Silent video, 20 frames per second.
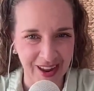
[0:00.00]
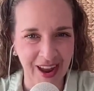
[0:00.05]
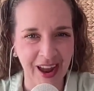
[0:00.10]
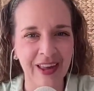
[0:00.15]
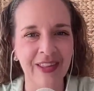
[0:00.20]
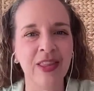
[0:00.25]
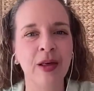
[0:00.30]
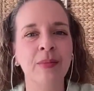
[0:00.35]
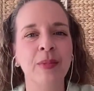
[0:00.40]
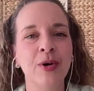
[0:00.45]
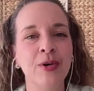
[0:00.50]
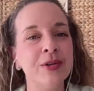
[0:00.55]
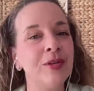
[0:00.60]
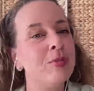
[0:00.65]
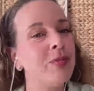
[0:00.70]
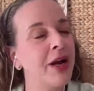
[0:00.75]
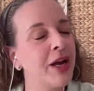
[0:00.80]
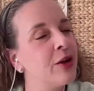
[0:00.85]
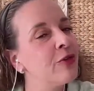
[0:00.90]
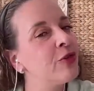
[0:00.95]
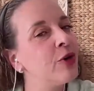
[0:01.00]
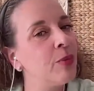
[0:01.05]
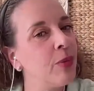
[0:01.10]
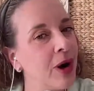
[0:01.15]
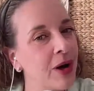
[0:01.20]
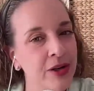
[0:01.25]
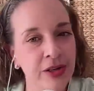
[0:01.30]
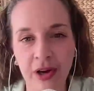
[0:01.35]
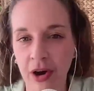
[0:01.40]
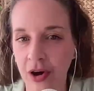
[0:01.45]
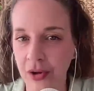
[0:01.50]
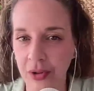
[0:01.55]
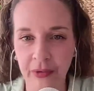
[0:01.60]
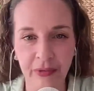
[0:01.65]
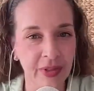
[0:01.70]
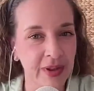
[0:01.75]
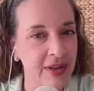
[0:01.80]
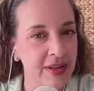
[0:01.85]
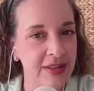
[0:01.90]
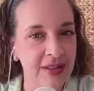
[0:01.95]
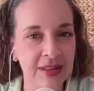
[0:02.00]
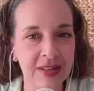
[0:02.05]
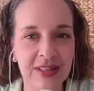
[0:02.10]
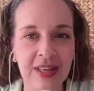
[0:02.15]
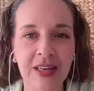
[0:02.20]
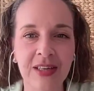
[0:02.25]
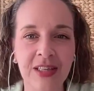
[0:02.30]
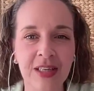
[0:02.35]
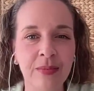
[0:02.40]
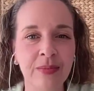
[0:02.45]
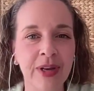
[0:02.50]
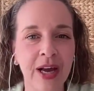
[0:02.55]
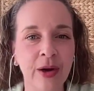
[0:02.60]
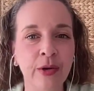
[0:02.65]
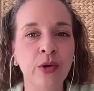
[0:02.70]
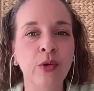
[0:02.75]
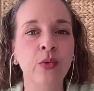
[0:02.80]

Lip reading: And the most painful part to all of this is that deep down,